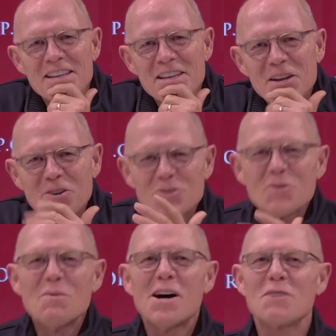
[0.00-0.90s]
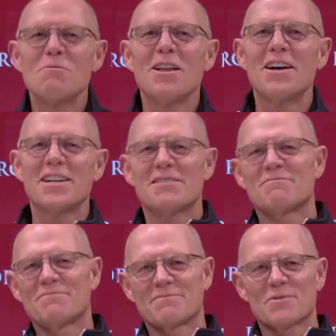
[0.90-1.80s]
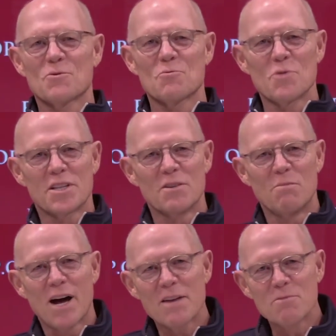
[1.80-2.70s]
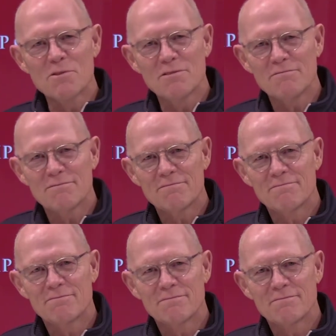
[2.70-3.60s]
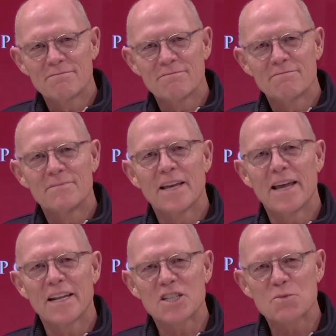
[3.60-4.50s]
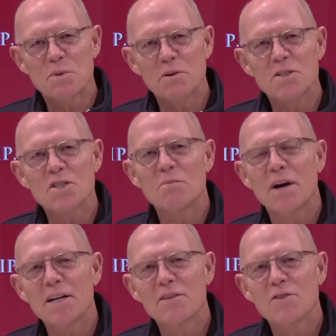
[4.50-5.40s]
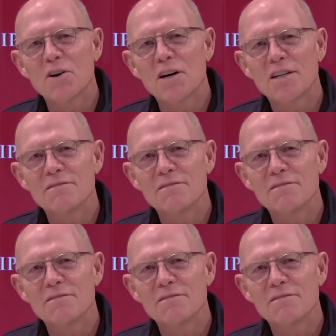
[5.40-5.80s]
Here's the bottom line read the Bible and experience the mind of God.